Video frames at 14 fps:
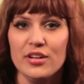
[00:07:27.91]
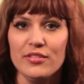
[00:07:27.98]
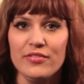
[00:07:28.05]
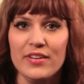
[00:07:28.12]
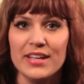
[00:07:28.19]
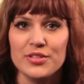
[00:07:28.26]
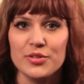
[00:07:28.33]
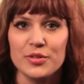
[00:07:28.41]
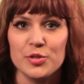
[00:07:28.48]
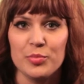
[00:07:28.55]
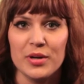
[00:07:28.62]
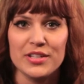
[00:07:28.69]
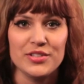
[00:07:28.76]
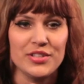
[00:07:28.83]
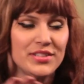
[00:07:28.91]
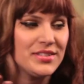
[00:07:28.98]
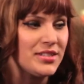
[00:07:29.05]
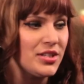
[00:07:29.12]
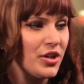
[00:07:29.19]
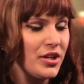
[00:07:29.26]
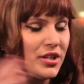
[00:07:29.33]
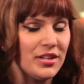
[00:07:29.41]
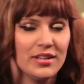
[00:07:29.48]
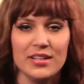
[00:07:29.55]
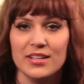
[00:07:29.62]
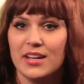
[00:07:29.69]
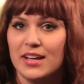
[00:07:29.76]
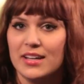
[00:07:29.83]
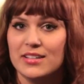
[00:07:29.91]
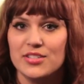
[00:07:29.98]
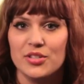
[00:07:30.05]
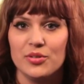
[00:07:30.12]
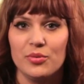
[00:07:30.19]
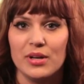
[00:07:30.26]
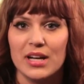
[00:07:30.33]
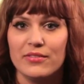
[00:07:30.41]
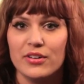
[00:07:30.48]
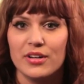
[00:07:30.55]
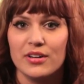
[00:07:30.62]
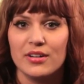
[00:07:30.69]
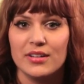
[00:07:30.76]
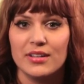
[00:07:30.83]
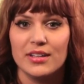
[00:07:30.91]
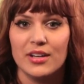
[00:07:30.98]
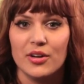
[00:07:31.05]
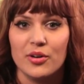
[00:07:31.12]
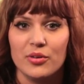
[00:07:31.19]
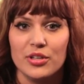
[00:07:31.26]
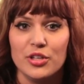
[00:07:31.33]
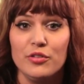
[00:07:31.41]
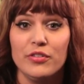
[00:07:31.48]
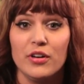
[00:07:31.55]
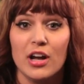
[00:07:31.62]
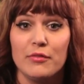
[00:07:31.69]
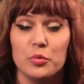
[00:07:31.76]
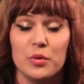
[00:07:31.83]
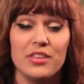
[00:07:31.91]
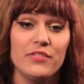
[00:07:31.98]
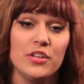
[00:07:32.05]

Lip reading: your facial expressions, you can kind of do whatever you feel comfortable with.